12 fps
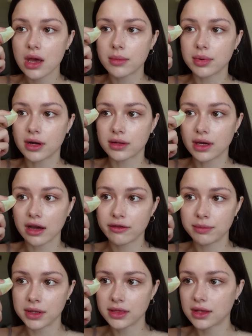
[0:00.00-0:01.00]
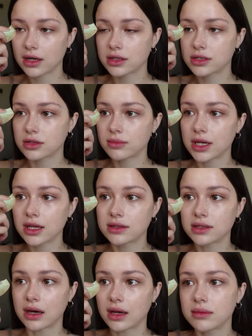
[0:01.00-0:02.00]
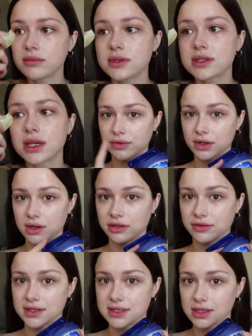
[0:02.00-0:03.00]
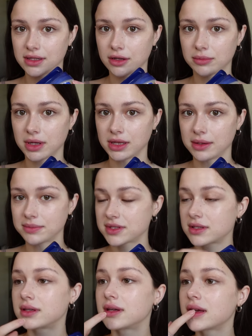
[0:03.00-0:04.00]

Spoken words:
but I've been there too many times. Forgot Vaseline on my lips.